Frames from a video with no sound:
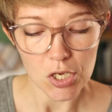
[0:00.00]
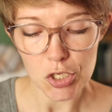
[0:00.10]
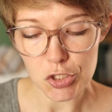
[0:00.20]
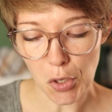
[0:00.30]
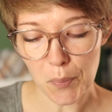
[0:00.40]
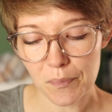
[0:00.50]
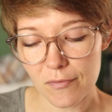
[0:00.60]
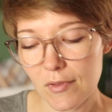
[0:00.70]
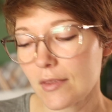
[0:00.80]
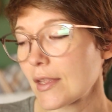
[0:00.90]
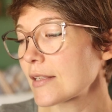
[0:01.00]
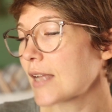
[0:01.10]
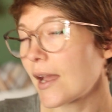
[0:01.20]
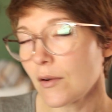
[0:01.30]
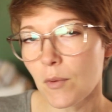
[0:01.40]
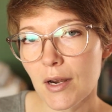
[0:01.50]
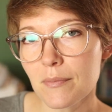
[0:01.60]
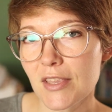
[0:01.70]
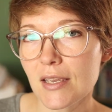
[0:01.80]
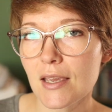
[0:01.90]
So that's kind of what
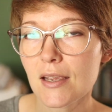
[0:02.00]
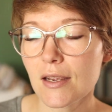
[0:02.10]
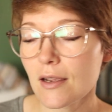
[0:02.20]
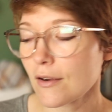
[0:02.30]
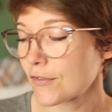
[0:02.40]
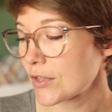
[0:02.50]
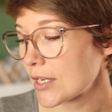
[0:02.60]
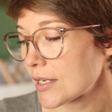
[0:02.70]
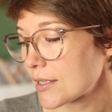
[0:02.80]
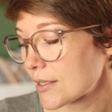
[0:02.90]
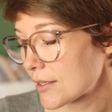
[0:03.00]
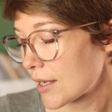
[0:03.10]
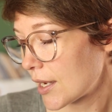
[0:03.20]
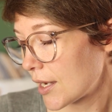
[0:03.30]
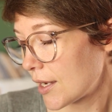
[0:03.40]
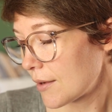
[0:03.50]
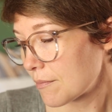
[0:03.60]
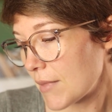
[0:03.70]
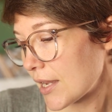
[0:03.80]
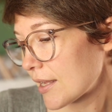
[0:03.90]
I'm thinking for this.
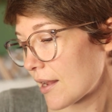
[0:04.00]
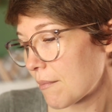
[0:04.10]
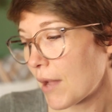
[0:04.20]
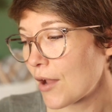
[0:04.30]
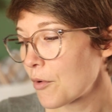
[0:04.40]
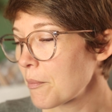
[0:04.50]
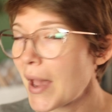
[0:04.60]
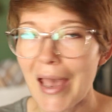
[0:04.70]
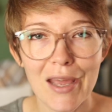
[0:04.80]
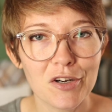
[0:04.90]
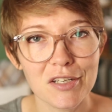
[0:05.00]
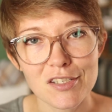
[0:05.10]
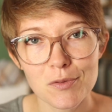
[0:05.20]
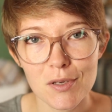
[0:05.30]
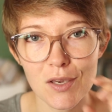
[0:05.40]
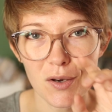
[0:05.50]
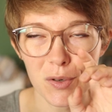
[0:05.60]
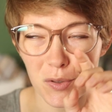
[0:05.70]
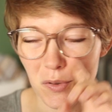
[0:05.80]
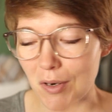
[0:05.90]
Making up my own pattern as we
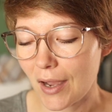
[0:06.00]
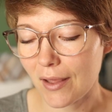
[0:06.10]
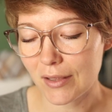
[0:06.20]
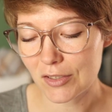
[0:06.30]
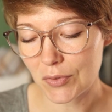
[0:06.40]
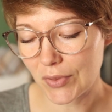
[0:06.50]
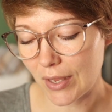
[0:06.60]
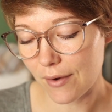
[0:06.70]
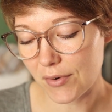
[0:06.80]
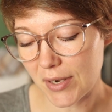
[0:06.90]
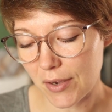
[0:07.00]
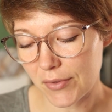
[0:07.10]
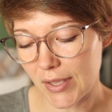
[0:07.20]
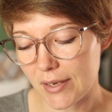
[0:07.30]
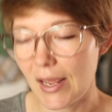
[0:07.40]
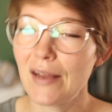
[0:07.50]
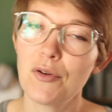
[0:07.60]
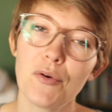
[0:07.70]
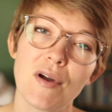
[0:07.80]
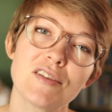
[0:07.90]
go. I like doing that every now and then.
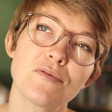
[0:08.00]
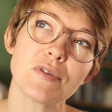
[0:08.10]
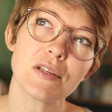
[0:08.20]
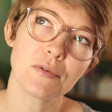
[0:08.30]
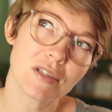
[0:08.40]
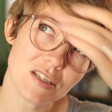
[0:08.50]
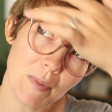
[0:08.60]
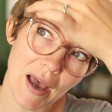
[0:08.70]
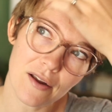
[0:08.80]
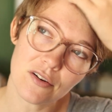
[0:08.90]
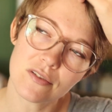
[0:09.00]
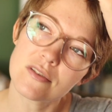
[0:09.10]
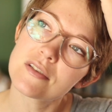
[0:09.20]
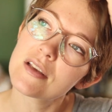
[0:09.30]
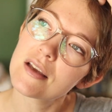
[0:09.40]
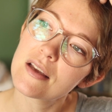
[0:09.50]
No, I don't really release patterns.